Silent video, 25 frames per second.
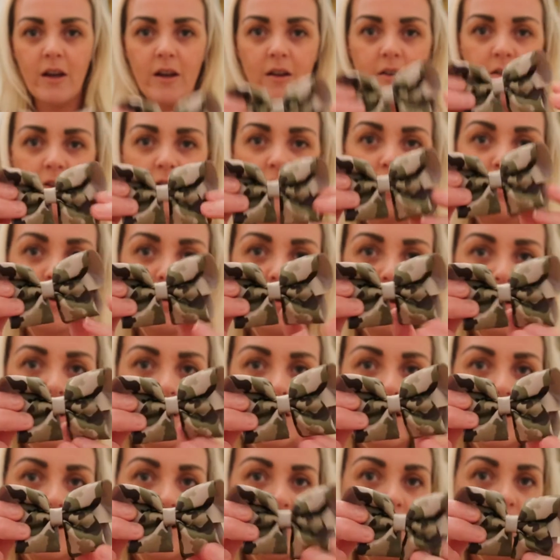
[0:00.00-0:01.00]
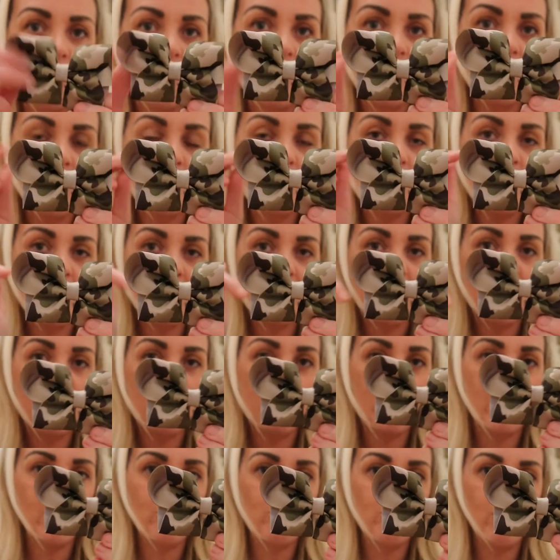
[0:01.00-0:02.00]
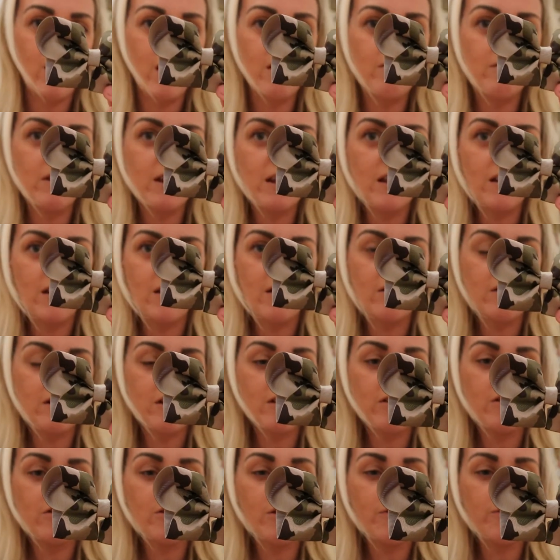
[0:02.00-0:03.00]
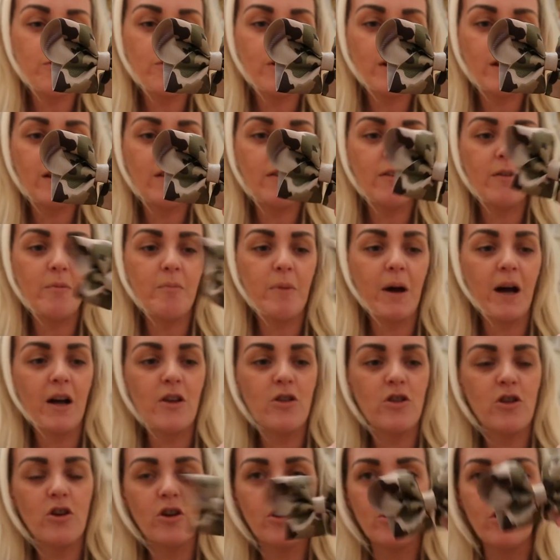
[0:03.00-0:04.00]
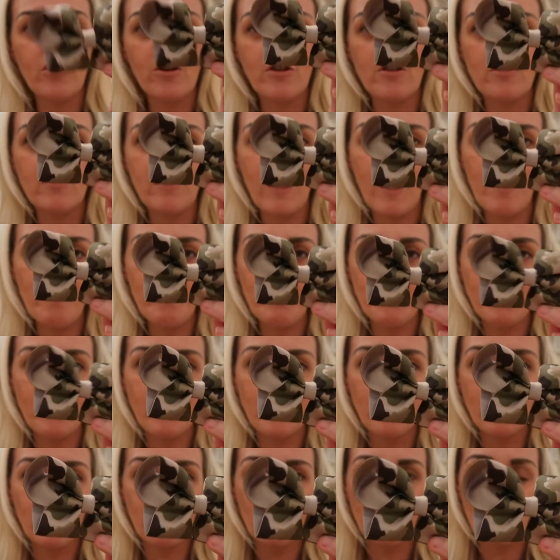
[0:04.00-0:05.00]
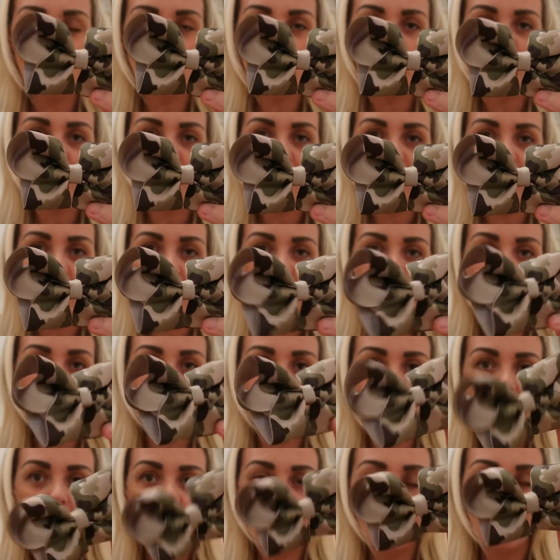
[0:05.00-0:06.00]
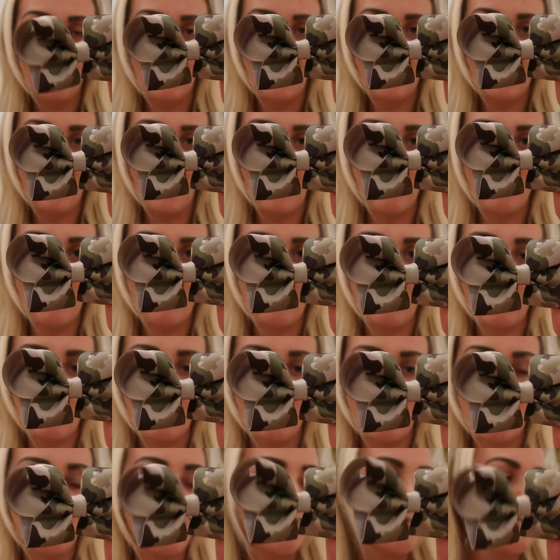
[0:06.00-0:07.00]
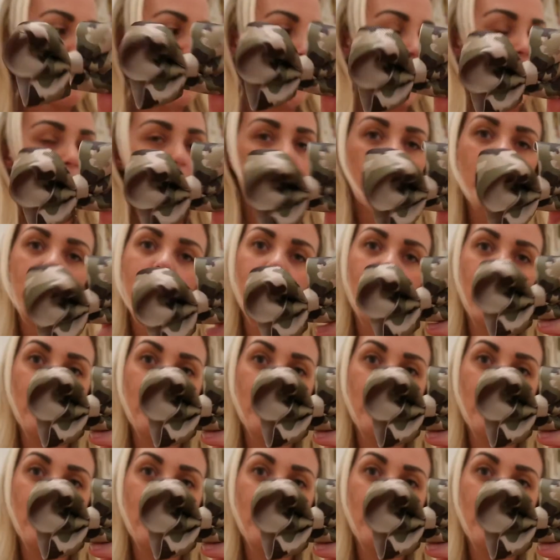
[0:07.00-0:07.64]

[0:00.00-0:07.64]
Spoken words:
So again, I'll try and link Little Lovelies by Jo down below, so you can check out again this Instagram shop.